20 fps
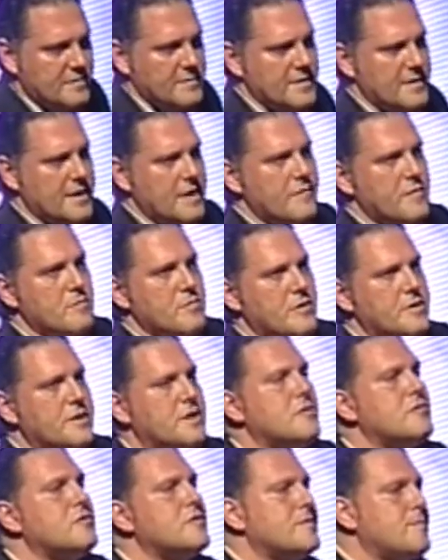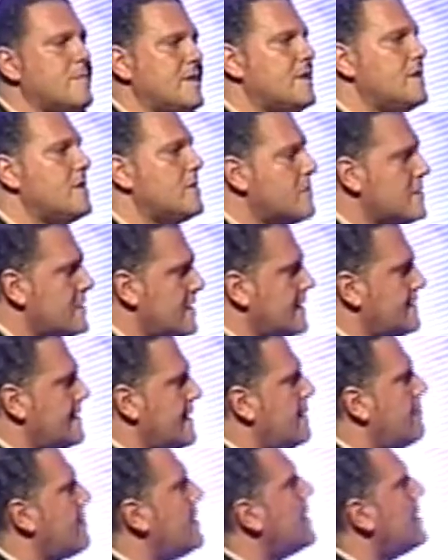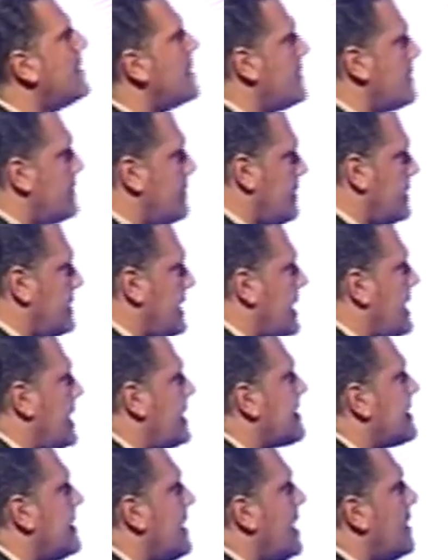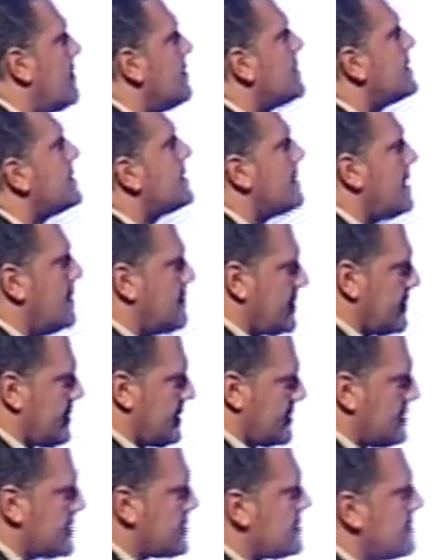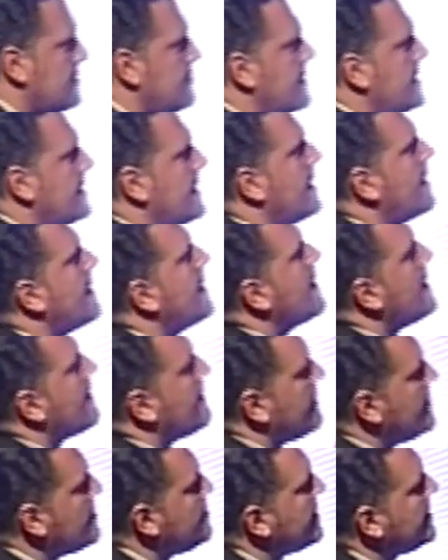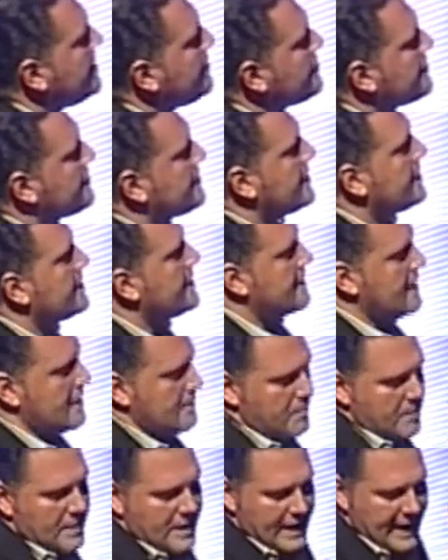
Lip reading: so that everybody who has been using them for decades now in terms of traditional media will be using them